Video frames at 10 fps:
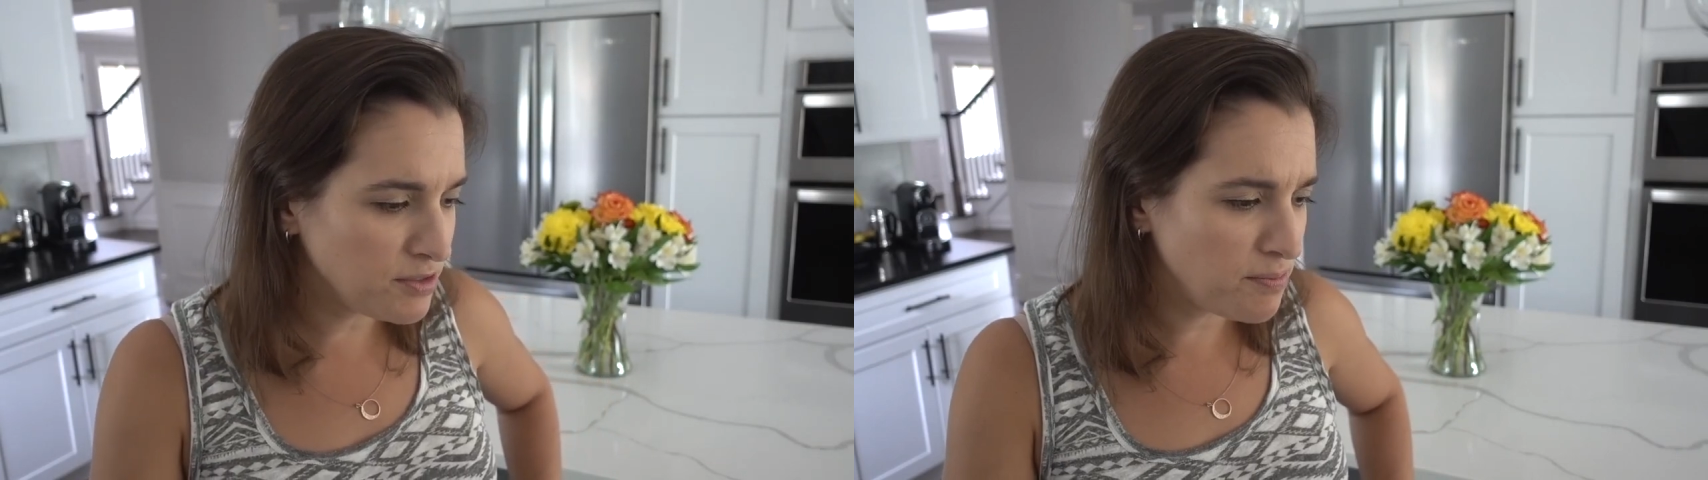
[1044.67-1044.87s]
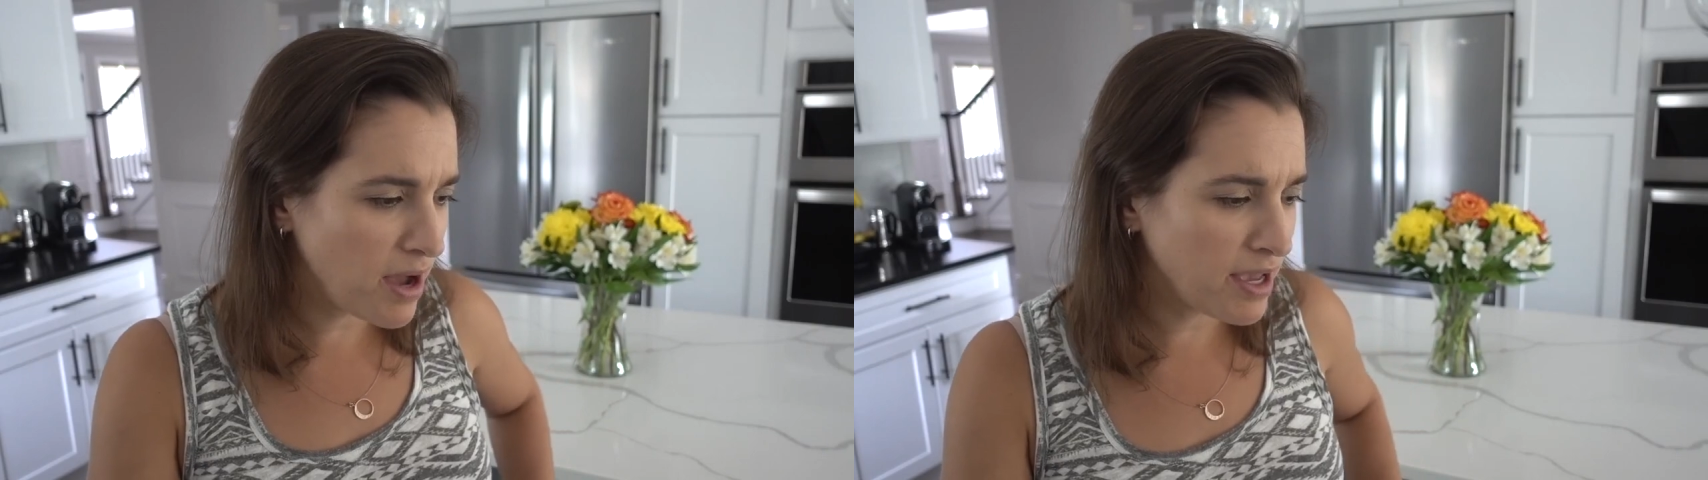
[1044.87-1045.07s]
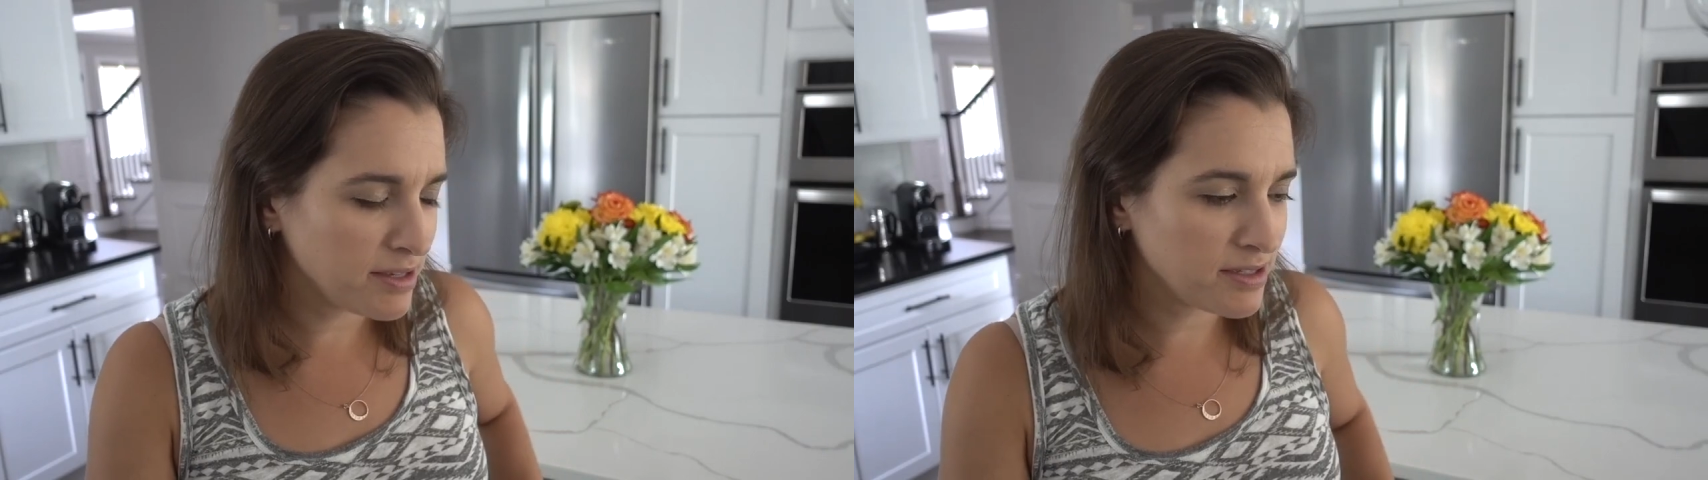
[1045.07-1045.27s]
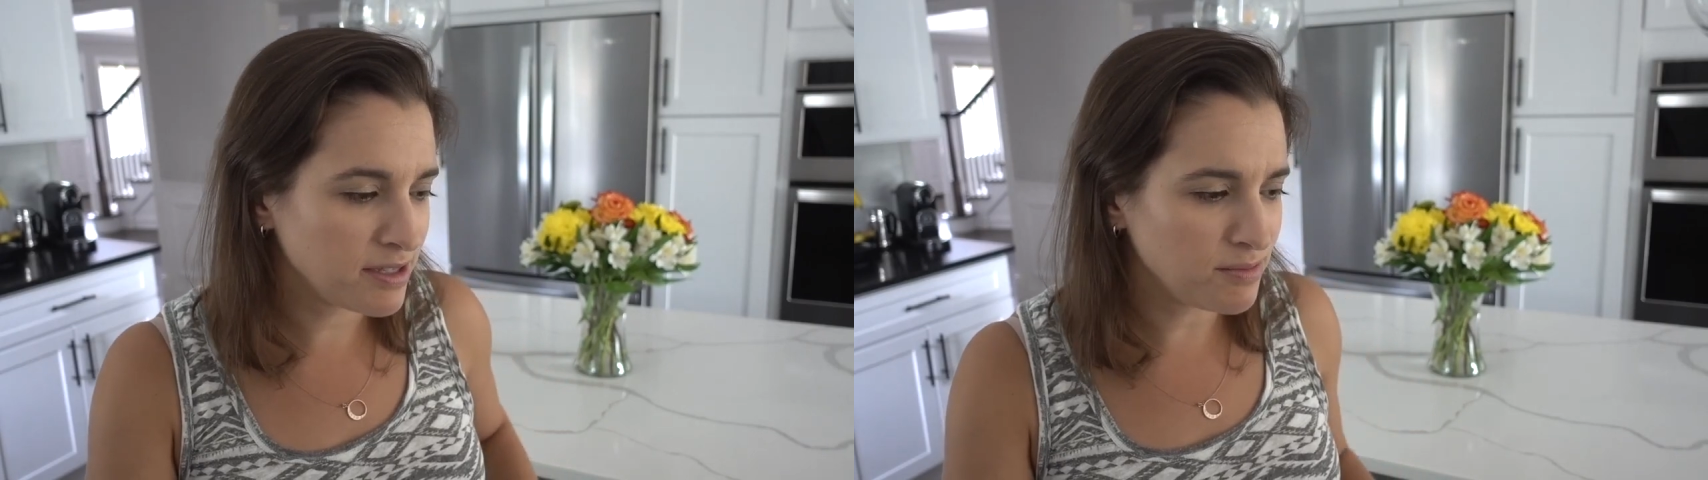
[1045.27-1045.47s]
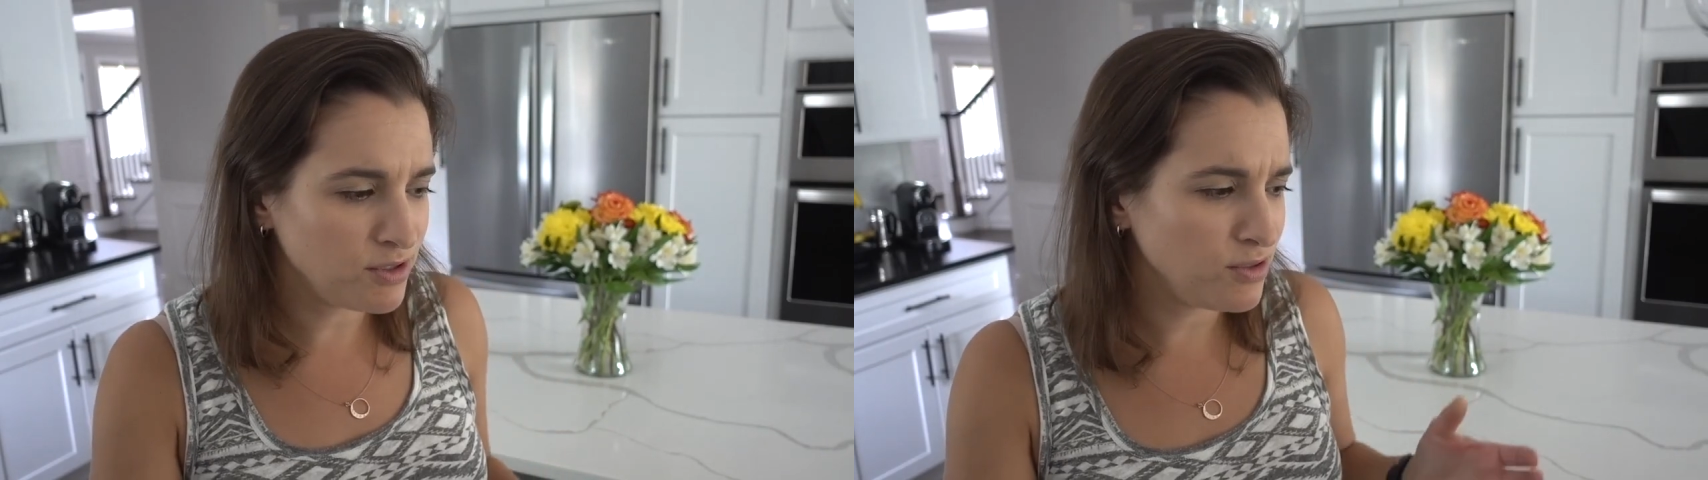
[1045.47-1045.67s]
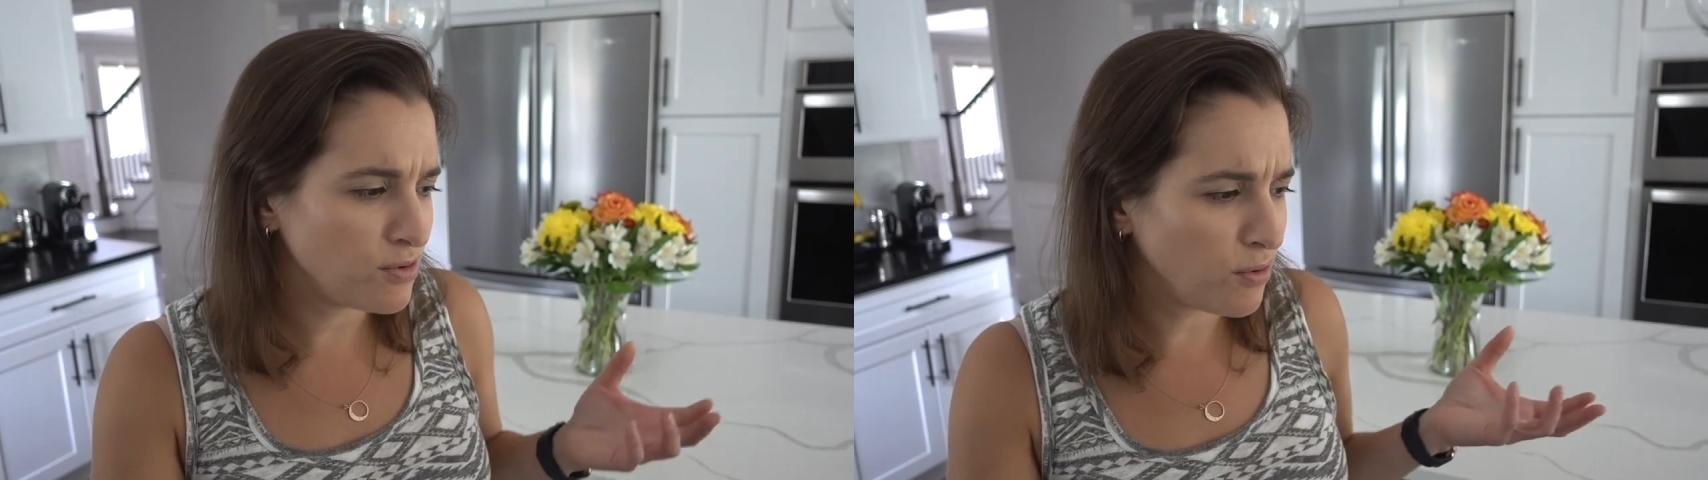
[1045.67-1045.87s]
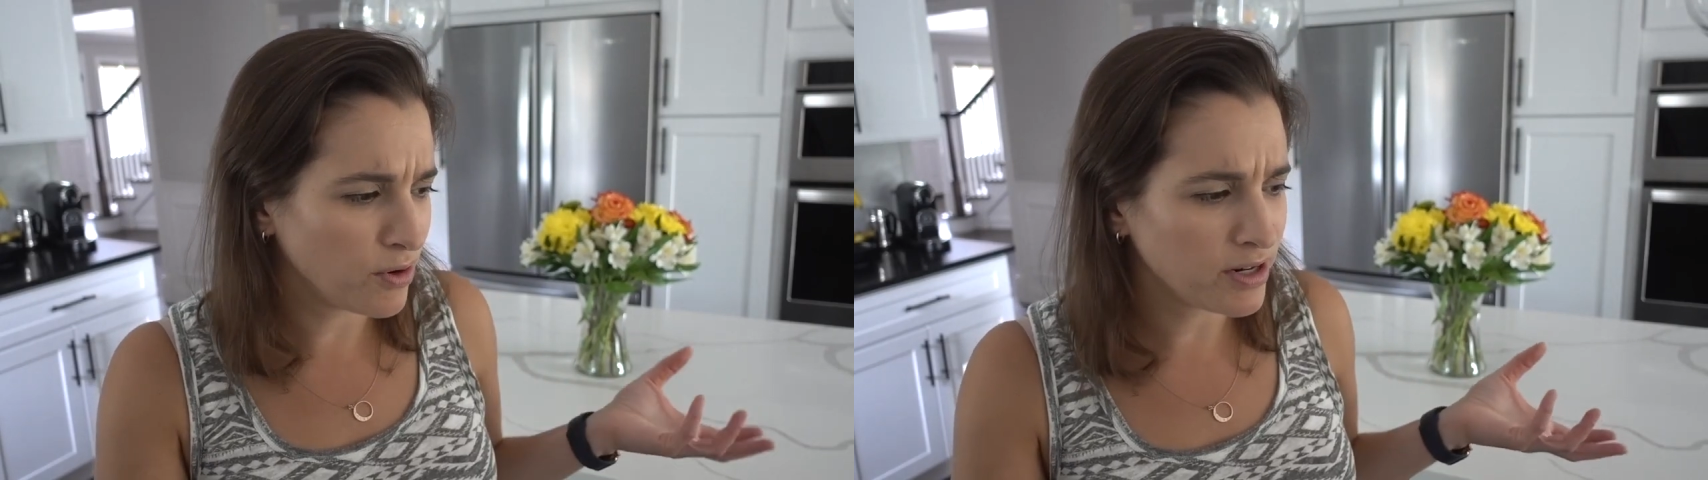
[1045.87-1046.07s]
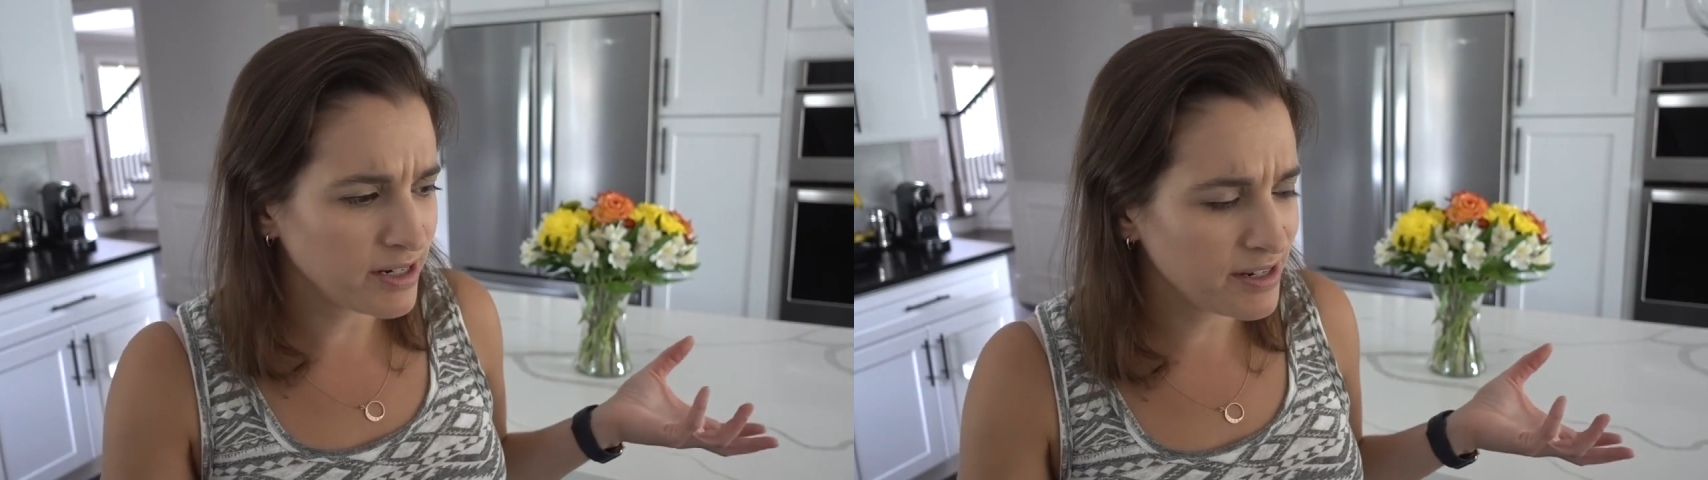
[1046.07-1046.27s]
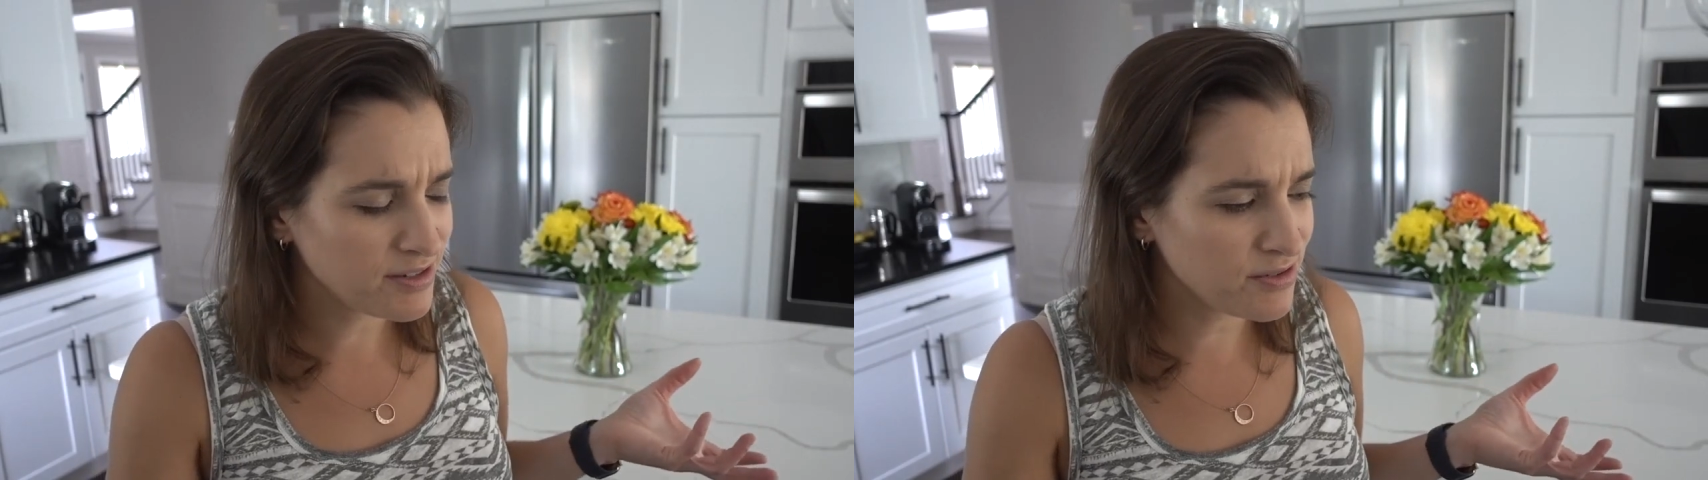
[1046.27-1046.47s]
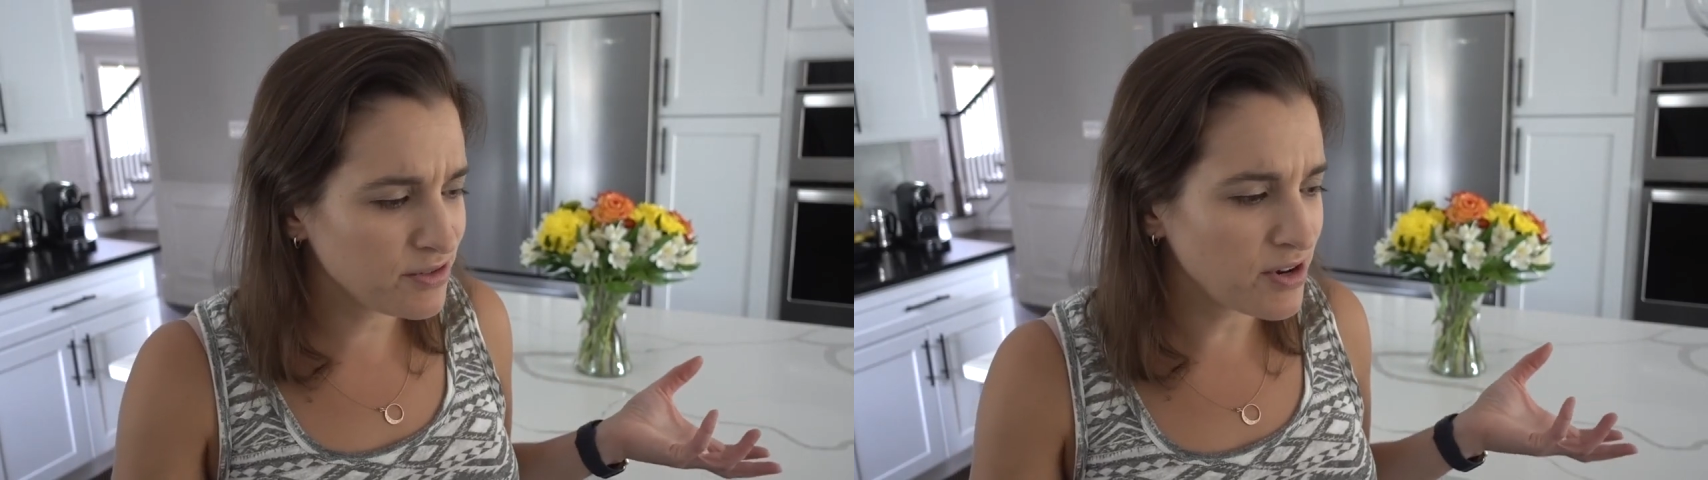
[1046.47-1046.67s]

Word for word: to buying some new organizers.